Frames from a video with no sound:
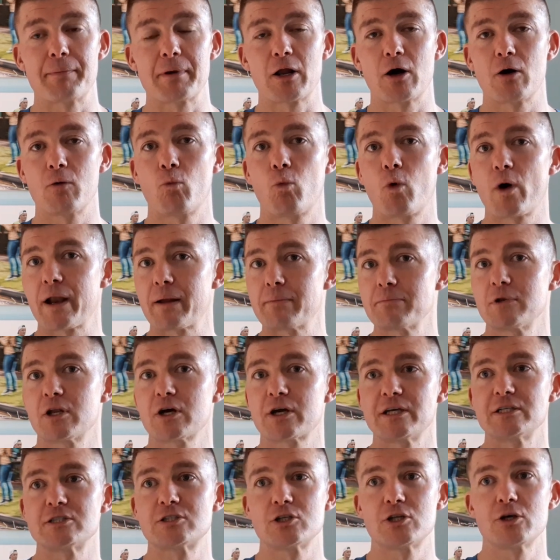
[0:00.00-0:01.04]
But what I'm
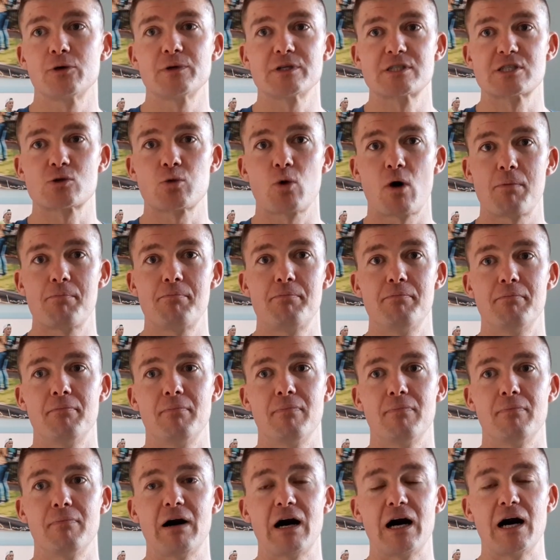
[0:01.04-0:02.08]
looking to do is swap
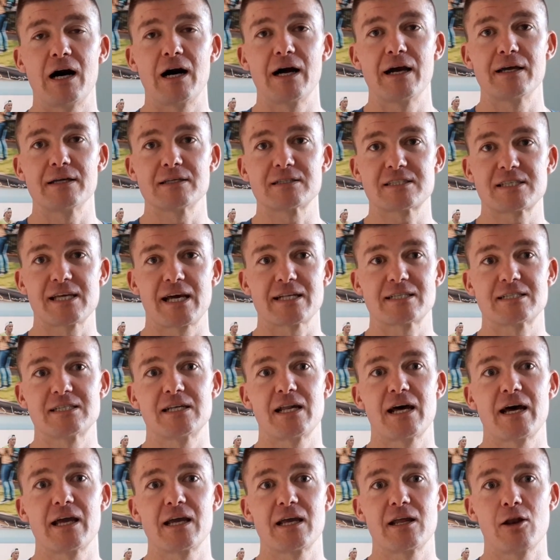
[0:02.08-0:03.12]
my
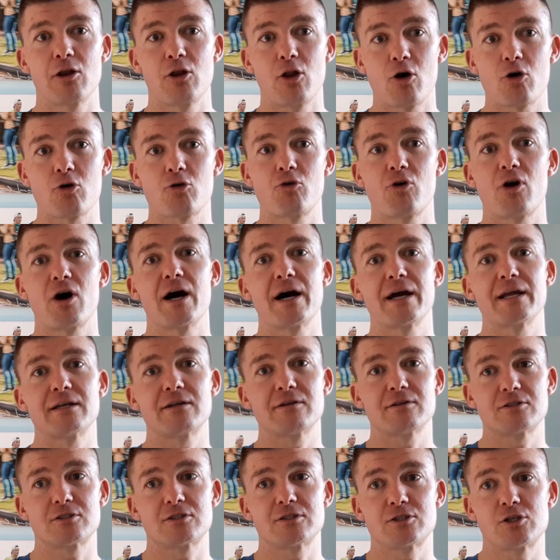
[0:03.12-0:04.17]
Saturday long ride
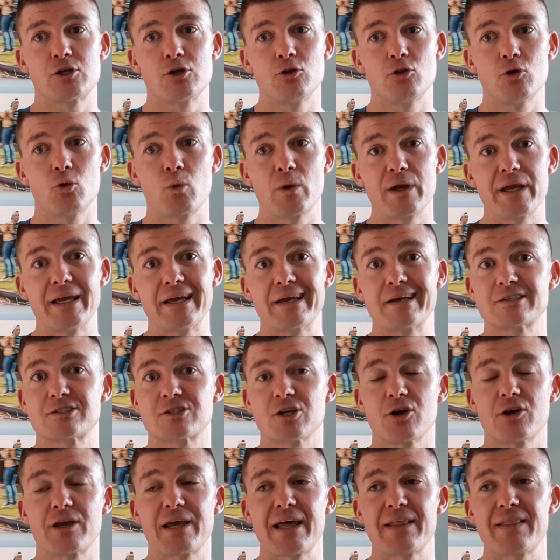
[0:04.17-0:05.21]
to the week.
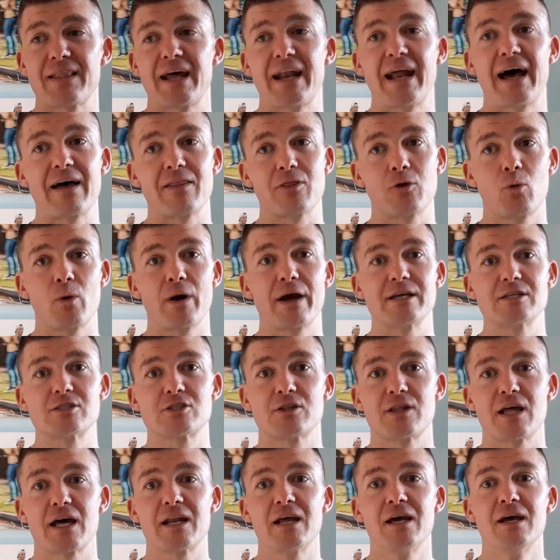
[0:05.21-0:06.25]
So get that out of the way so
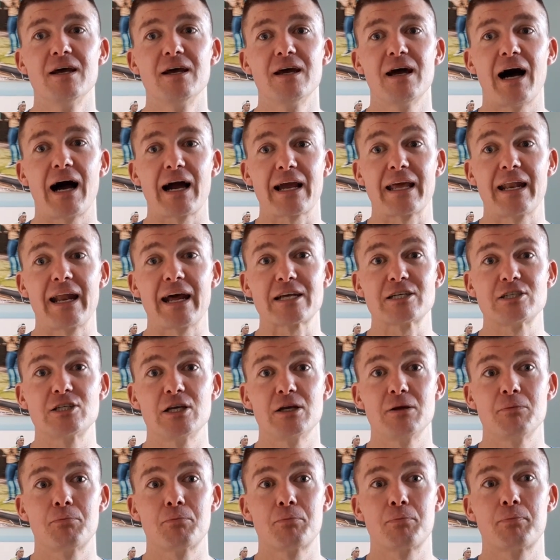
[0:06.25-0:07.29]
that I can
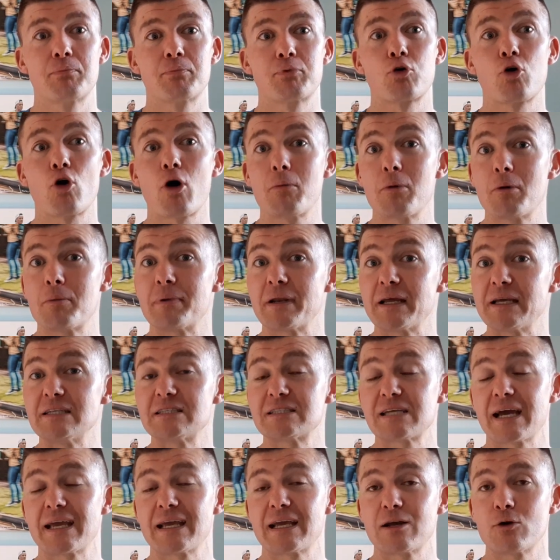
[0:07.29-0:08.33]
actually probably
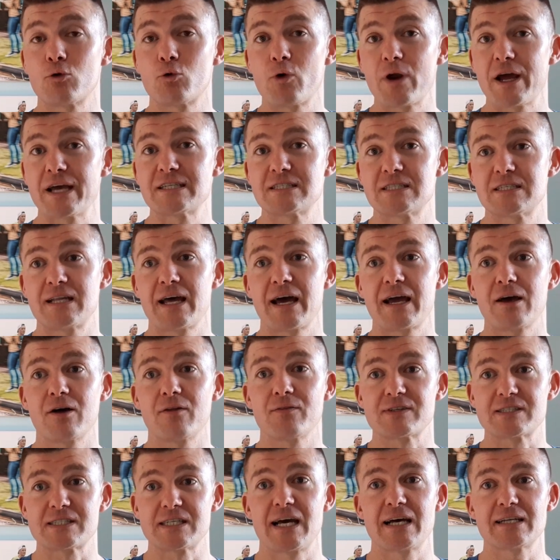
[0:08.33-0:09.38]
take a rest day
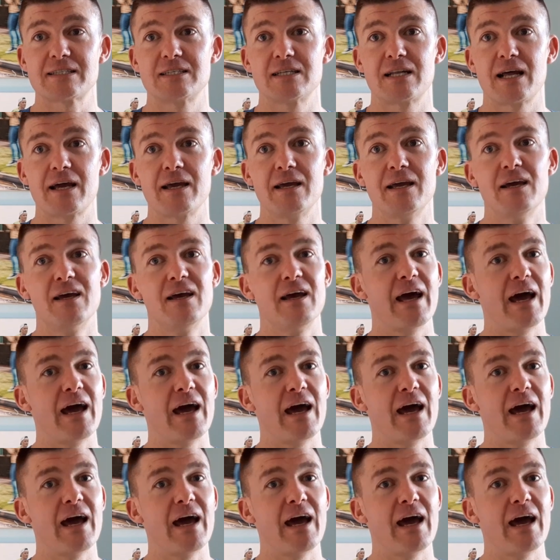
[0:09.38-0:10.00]
on Saturday.